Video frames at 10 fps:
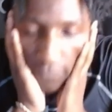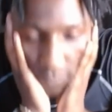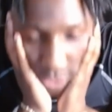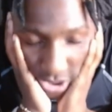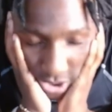
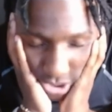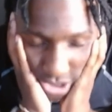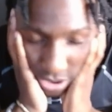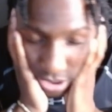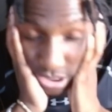Hand like
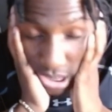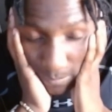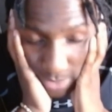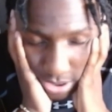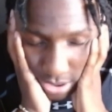this. I'm
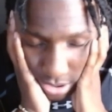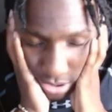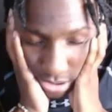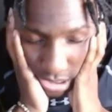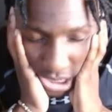listening to
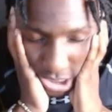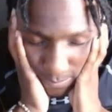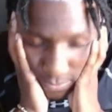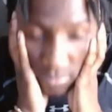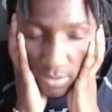the
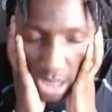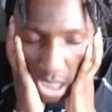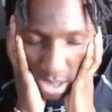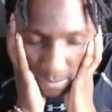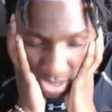gospel.
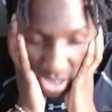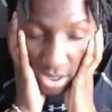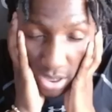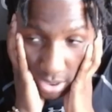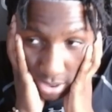Not in my
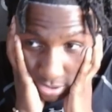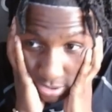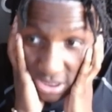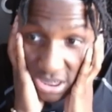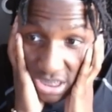head, nigga.
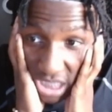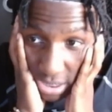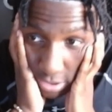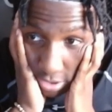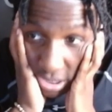She's not in
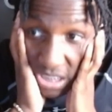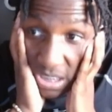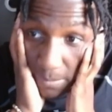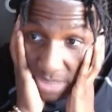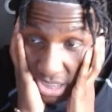her head.
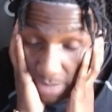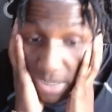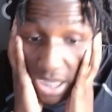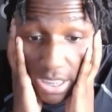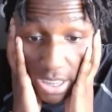I'm not in
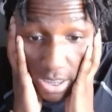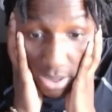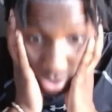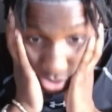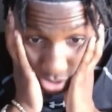my head.
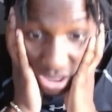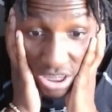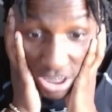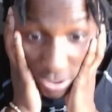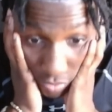Let's
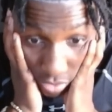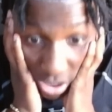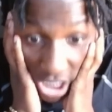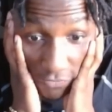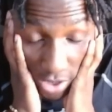see who gonna
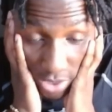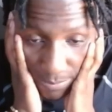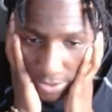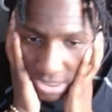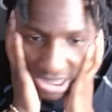crack first,
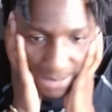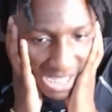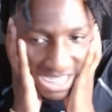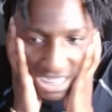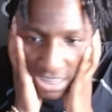bro, because I'm
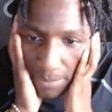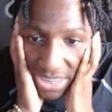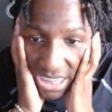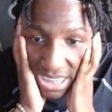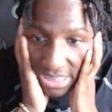not eating the
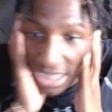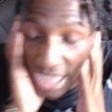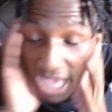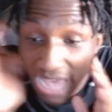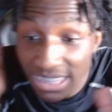beans.
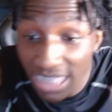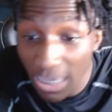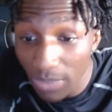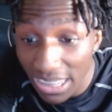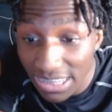I said
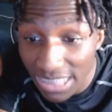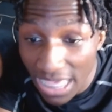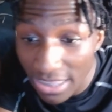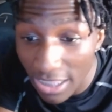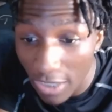what I
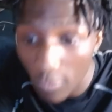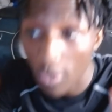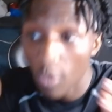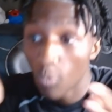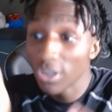said, though.
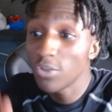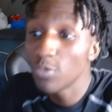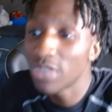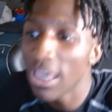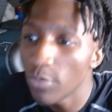Once you
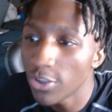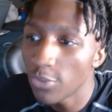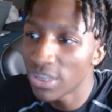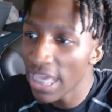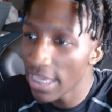said what you
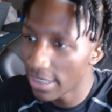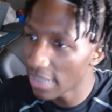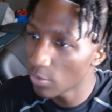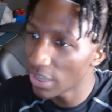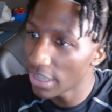said, that's
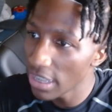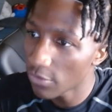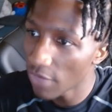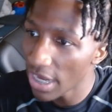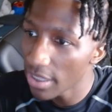what it is,
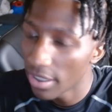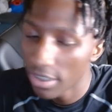right?